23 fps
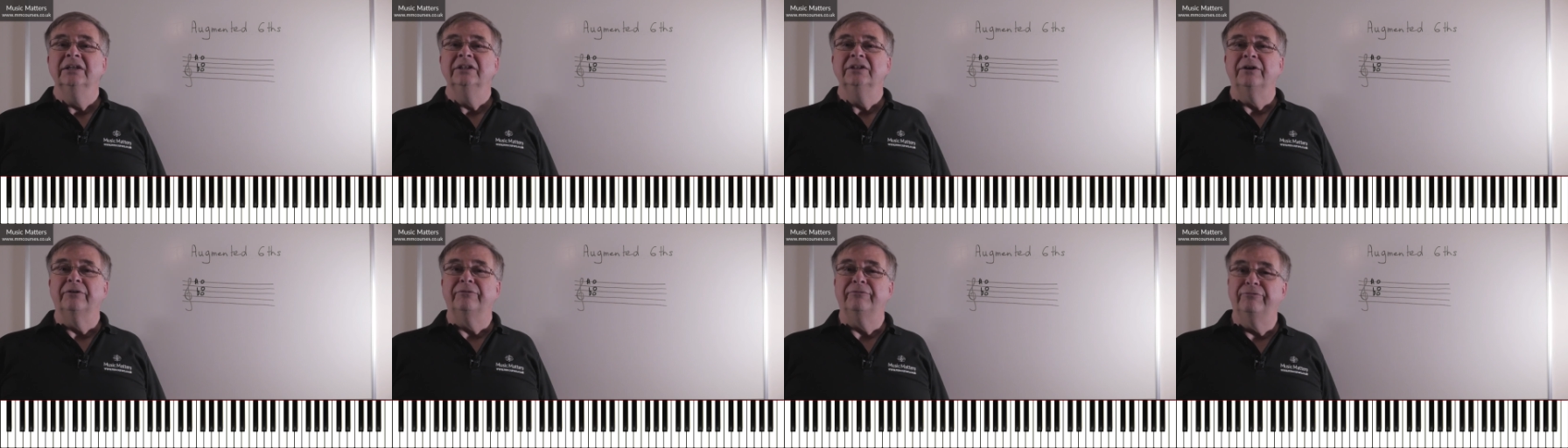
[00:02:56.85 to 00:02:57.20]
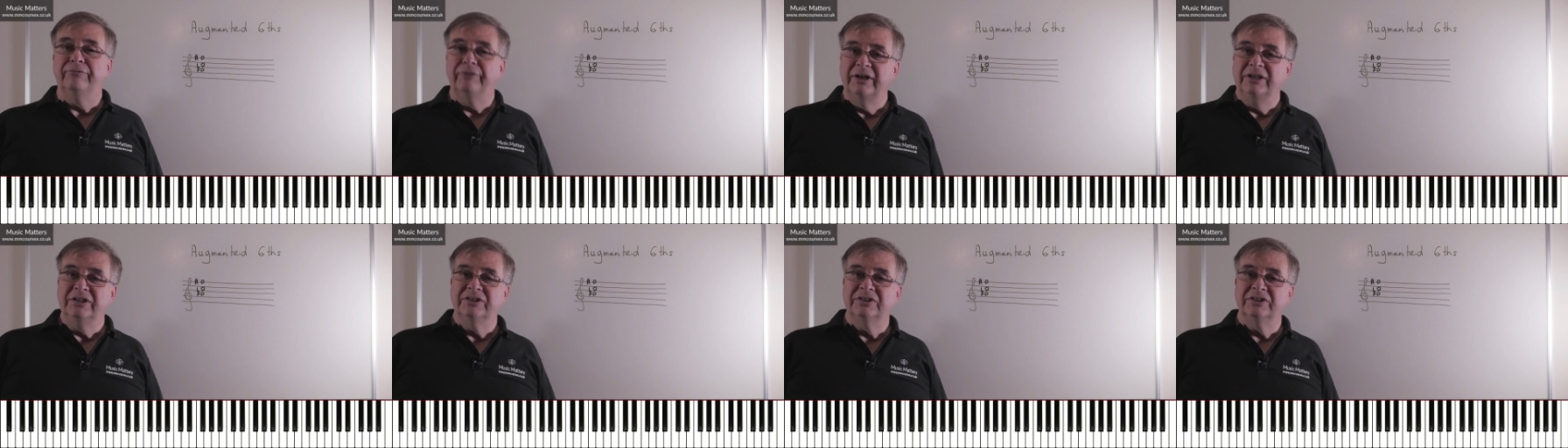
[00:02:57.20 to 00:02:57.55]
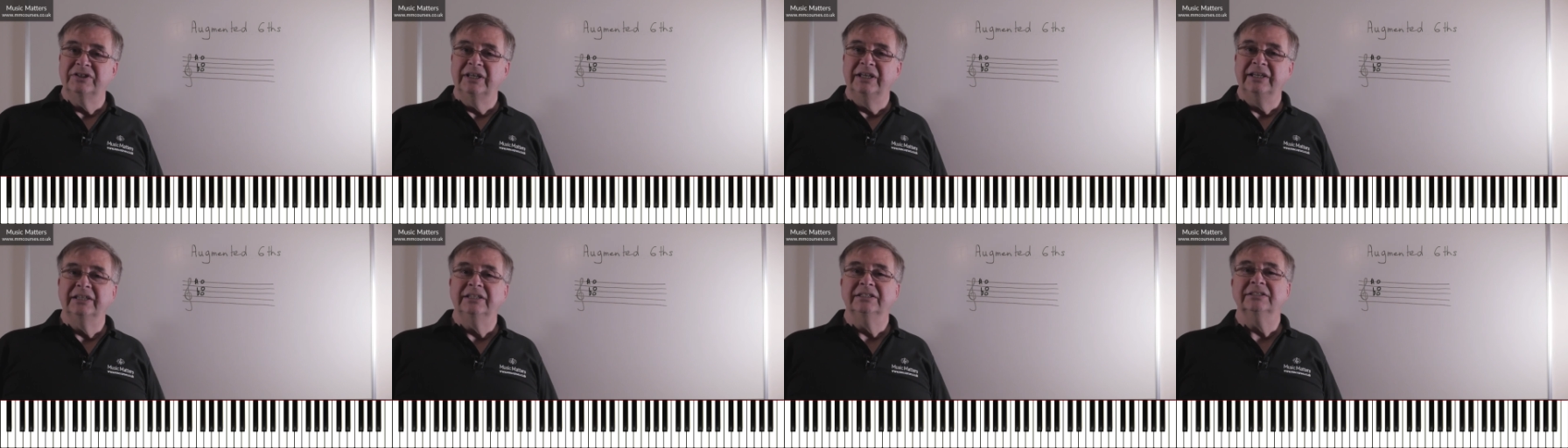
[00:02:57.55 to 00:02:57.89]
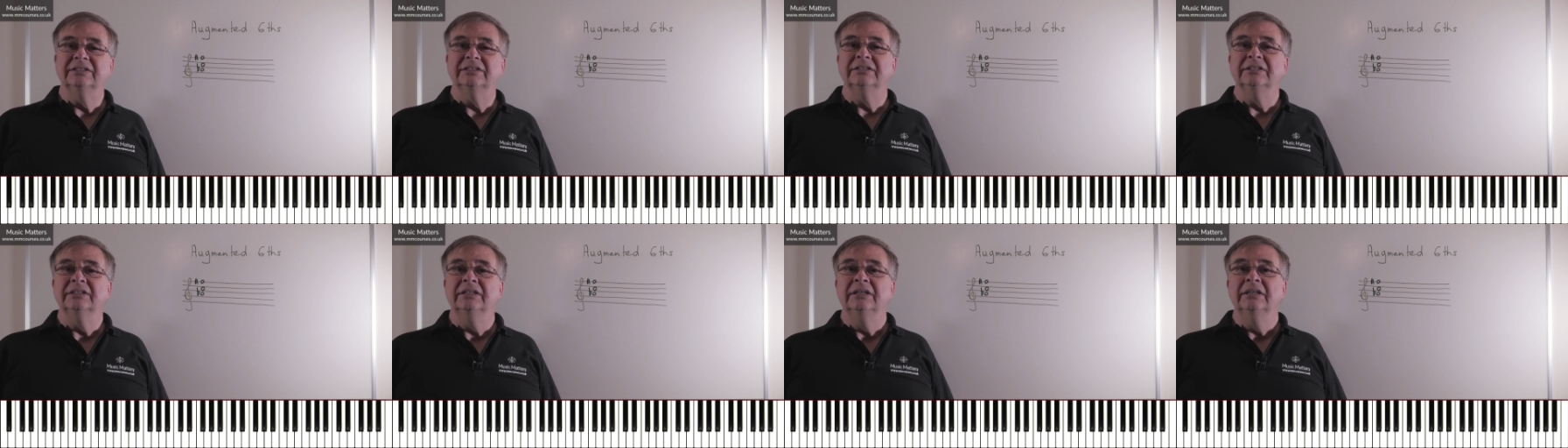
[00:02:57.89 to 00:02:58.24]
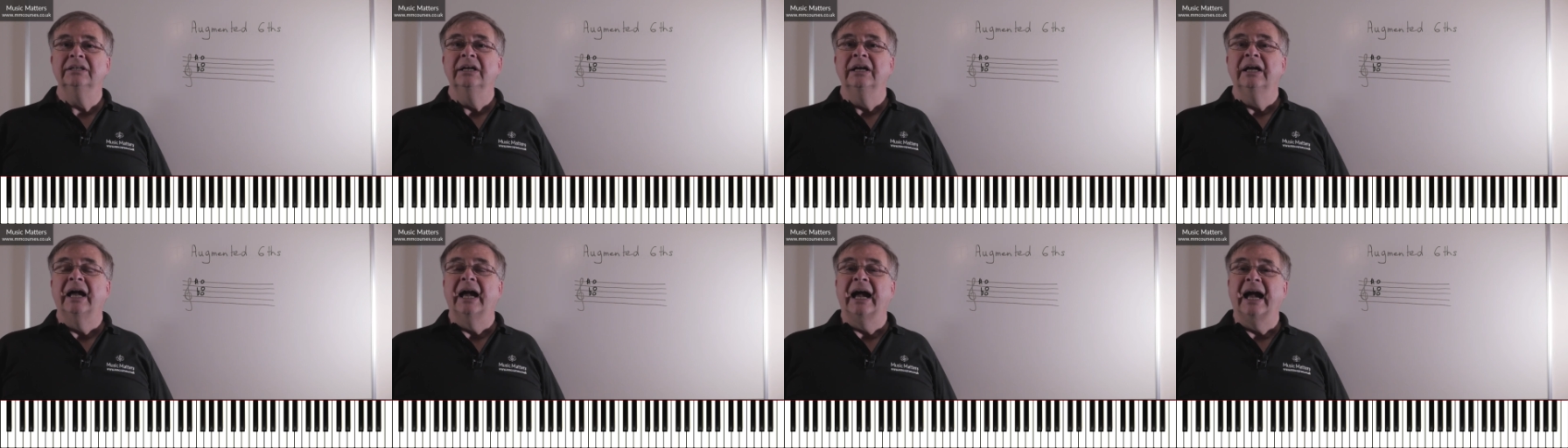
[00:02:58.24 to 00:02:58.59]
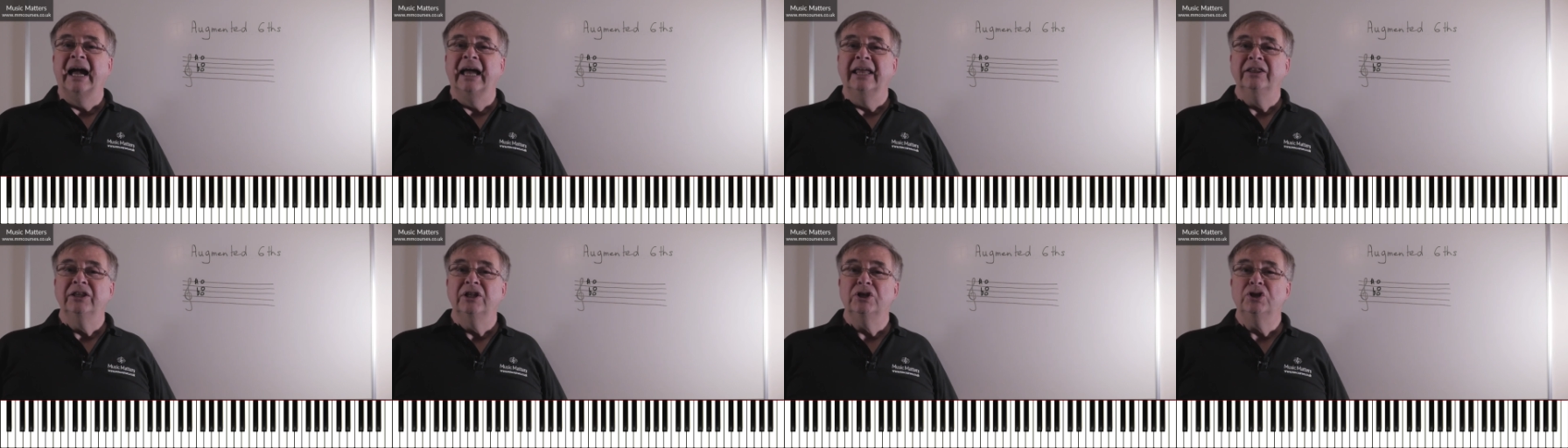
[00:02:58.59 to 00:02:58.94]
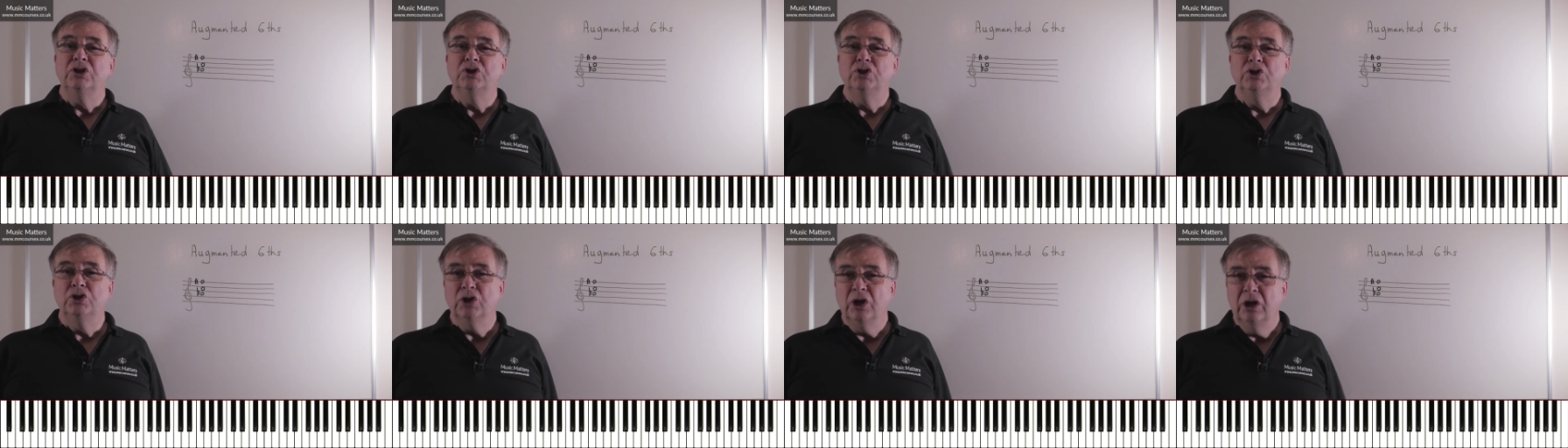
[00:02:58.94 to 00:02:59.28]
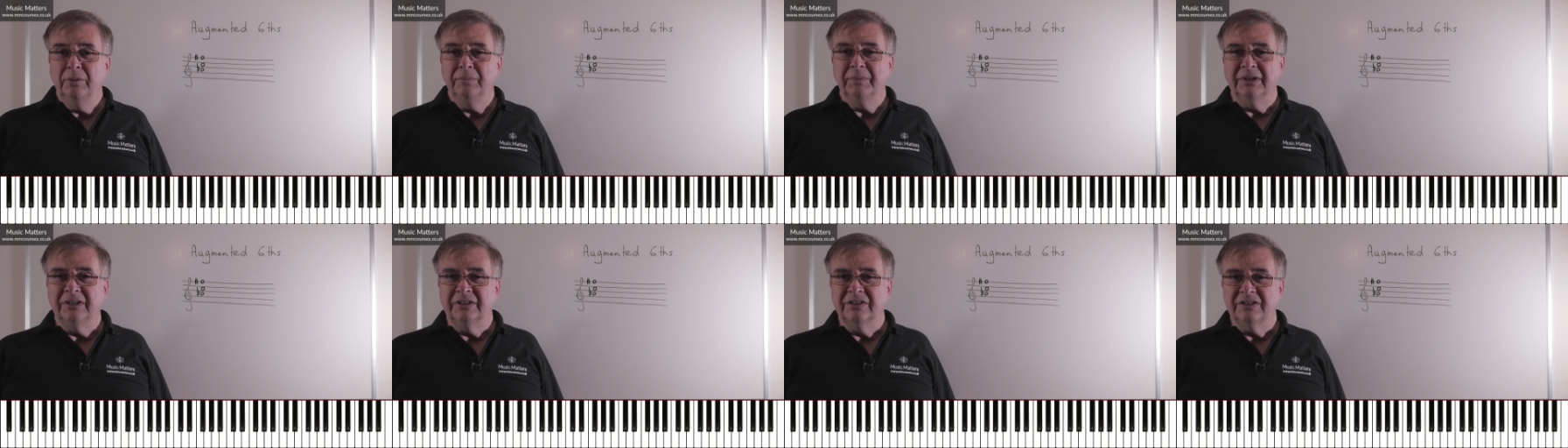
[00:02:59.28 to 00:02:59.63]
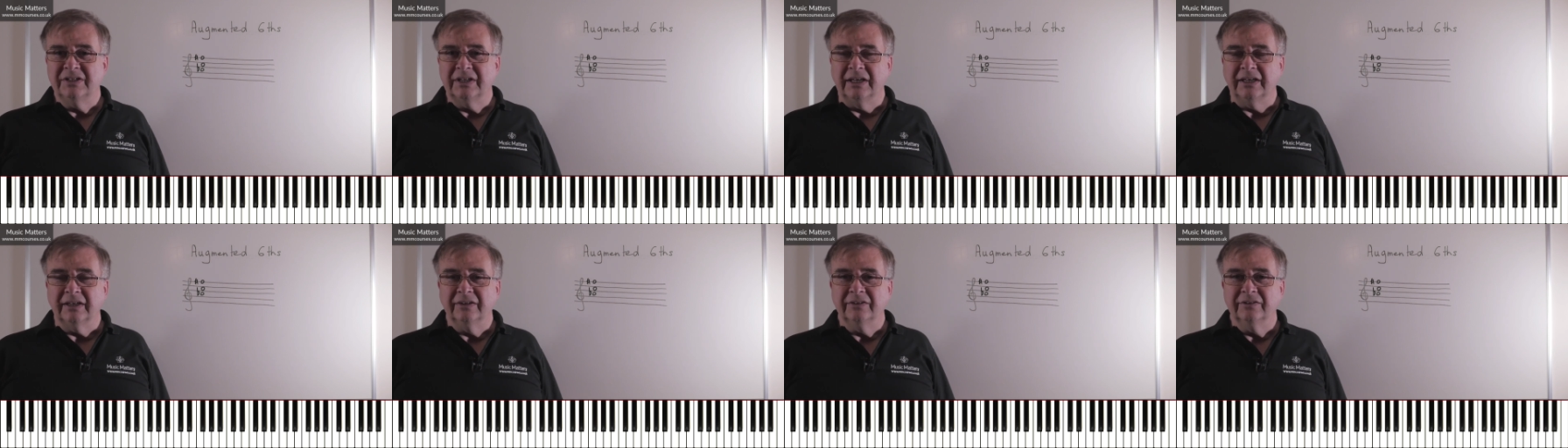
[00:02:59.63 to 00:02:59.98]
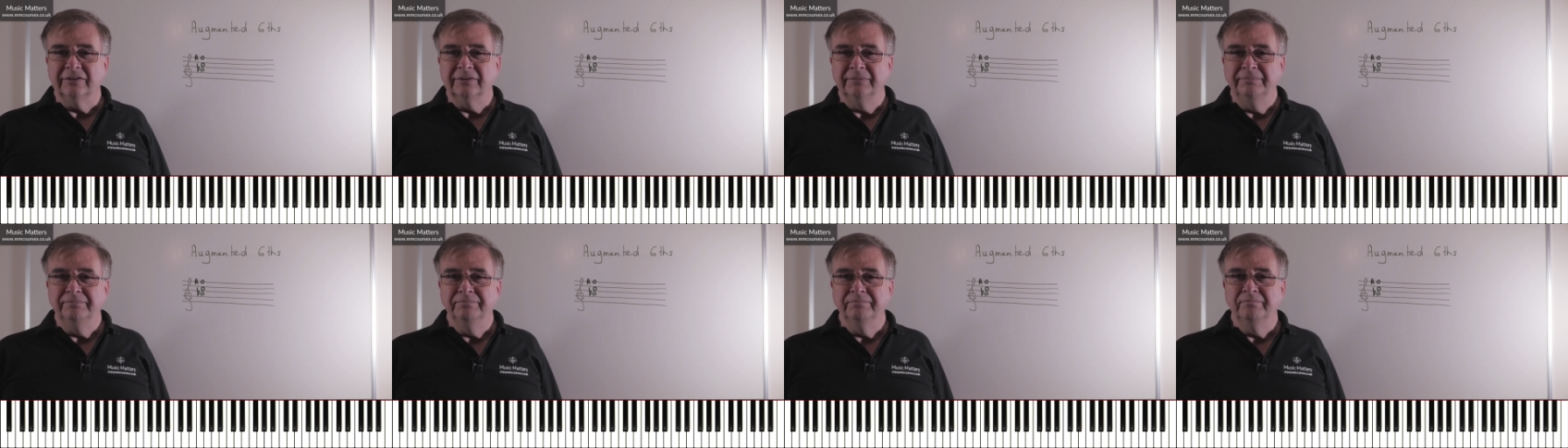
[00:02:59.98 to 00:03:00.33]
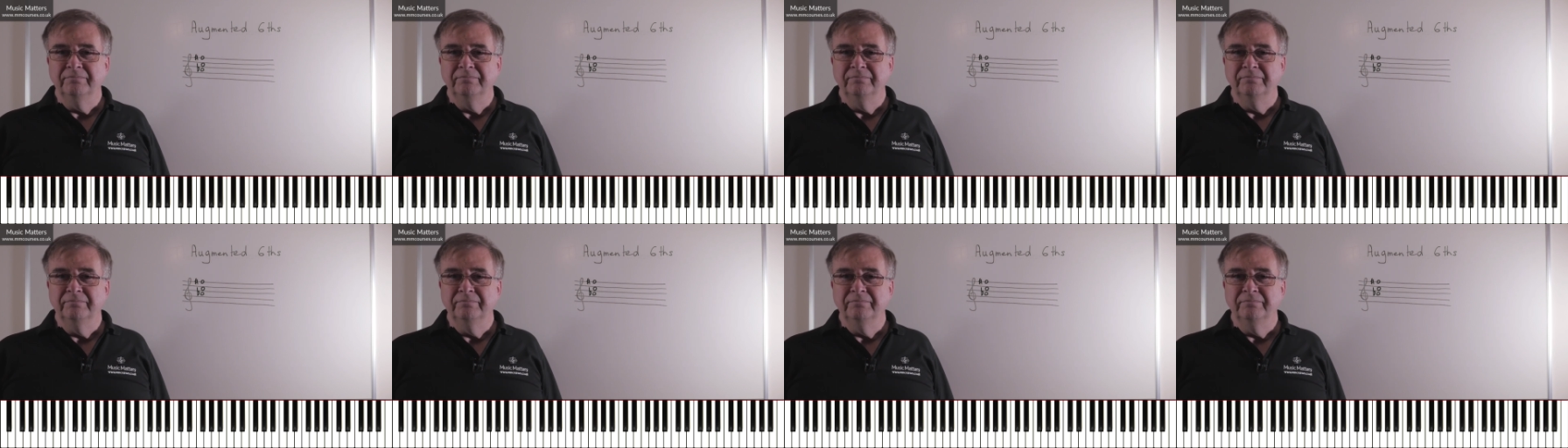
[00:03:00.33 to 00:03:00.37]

the French six, and the German six.